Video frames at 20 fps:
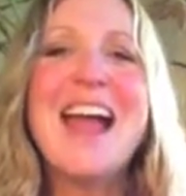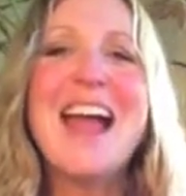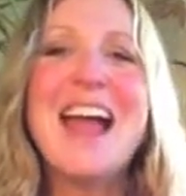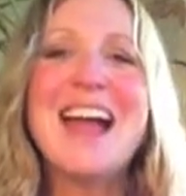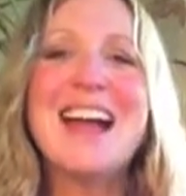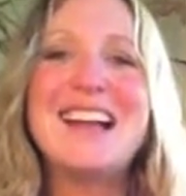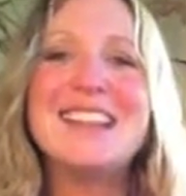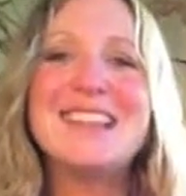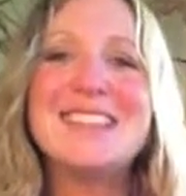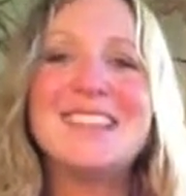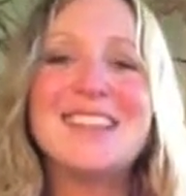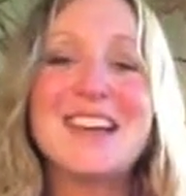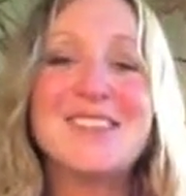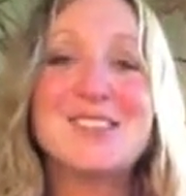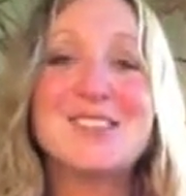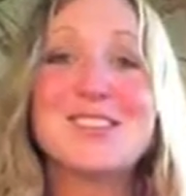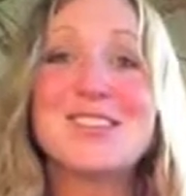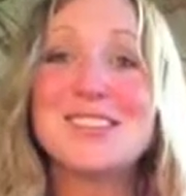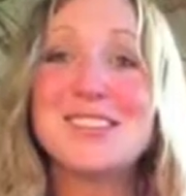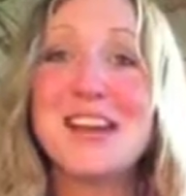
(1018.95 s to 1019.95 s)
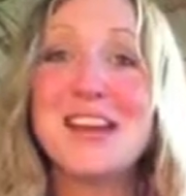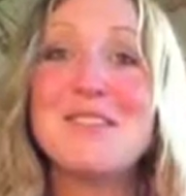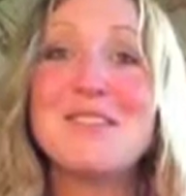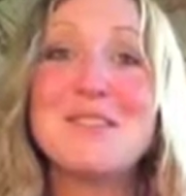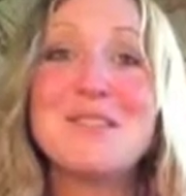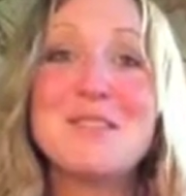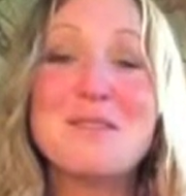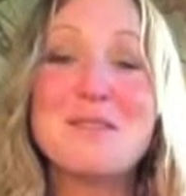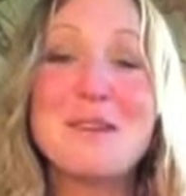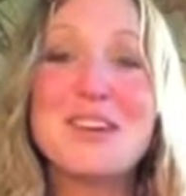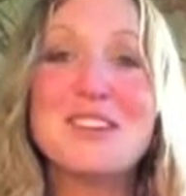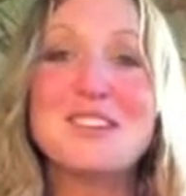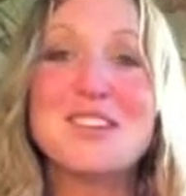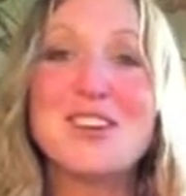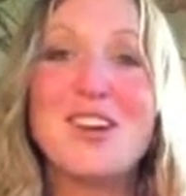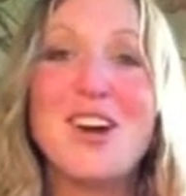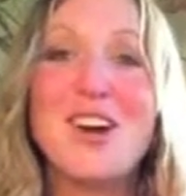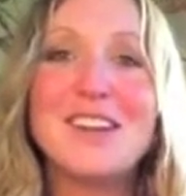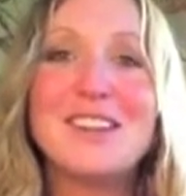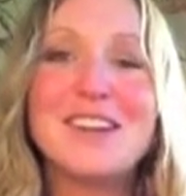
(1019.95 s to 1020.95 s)
And there's a ton of information
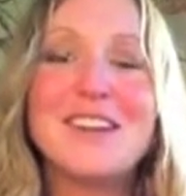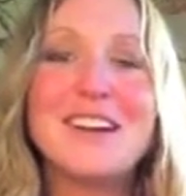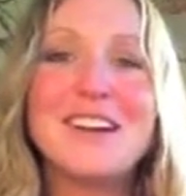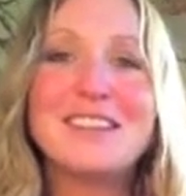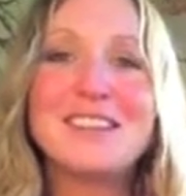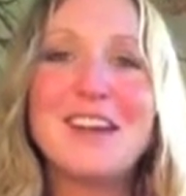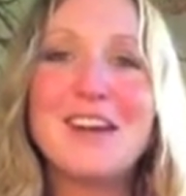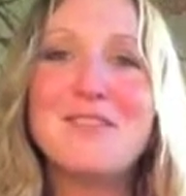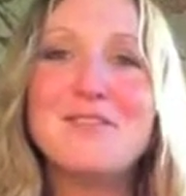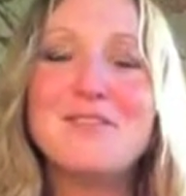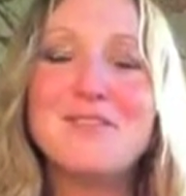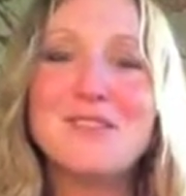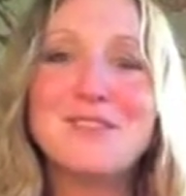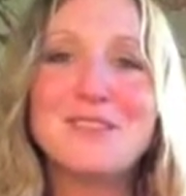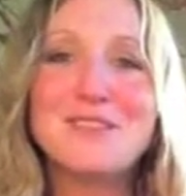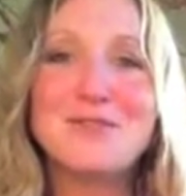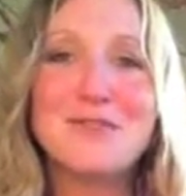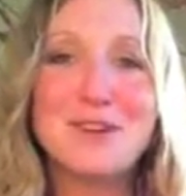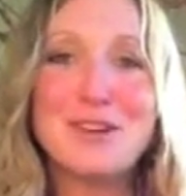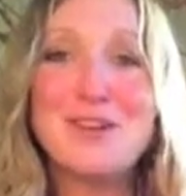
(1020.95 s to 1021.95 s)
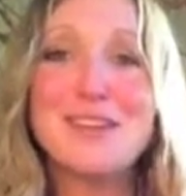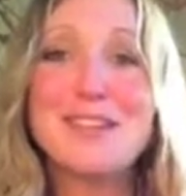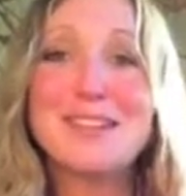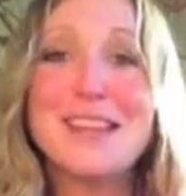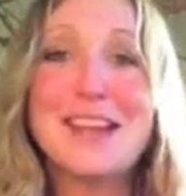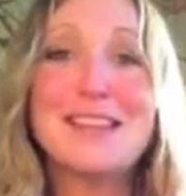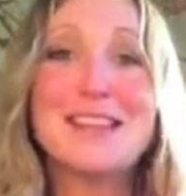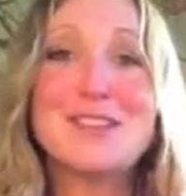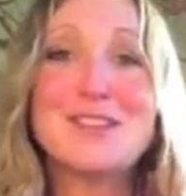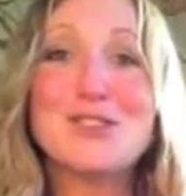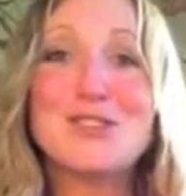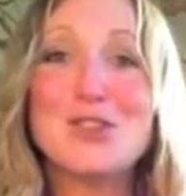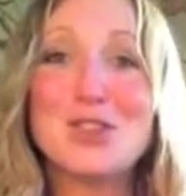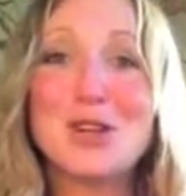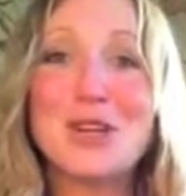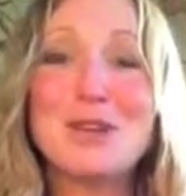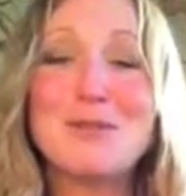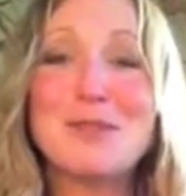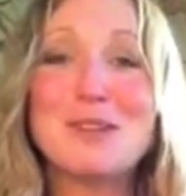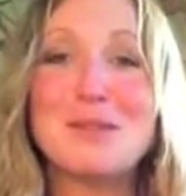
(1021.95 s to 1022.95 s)
on there. I'd love for you to take this
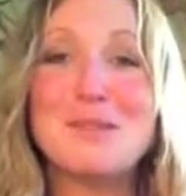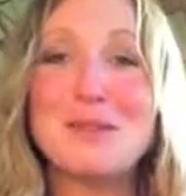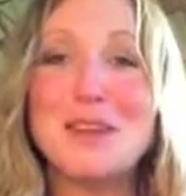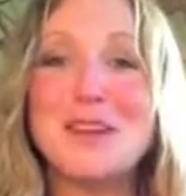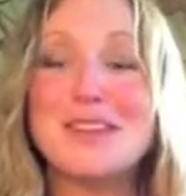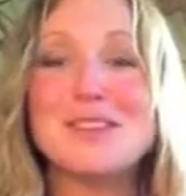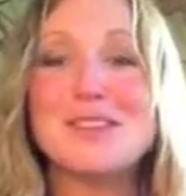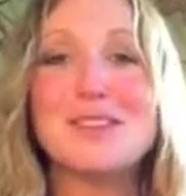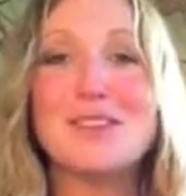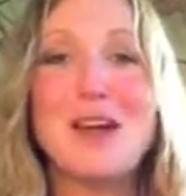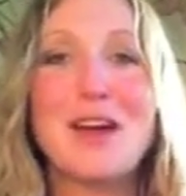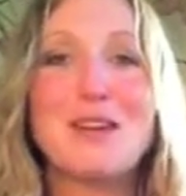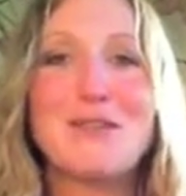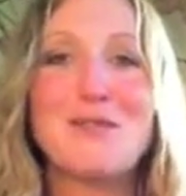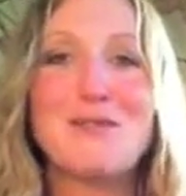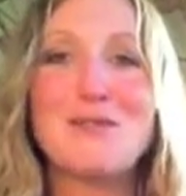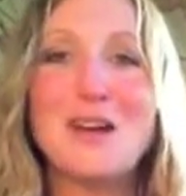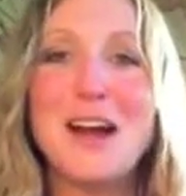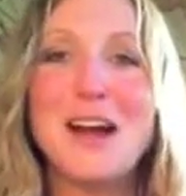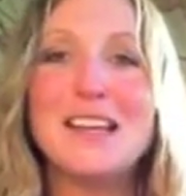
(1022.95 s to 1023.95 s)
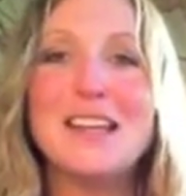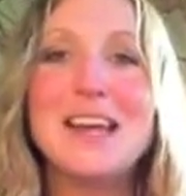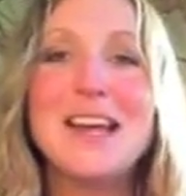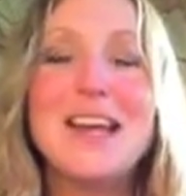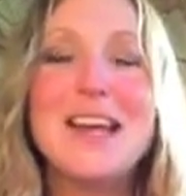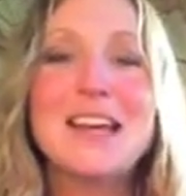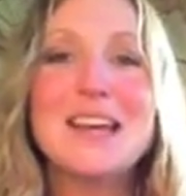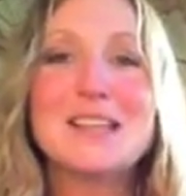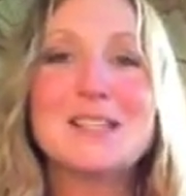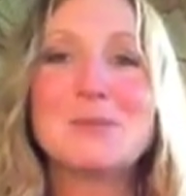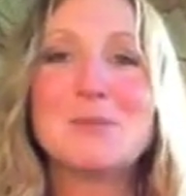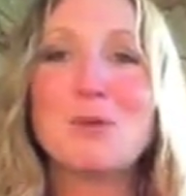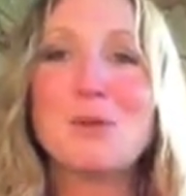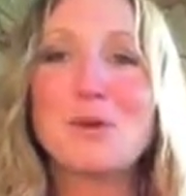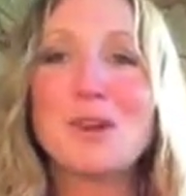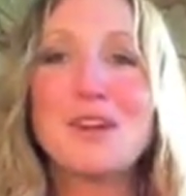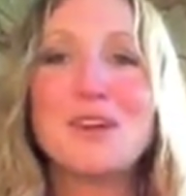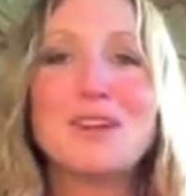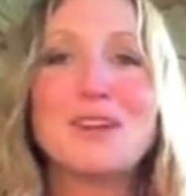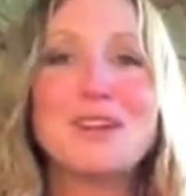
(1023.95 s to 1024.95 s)
journey with me. It's a lot of fun. Exploring your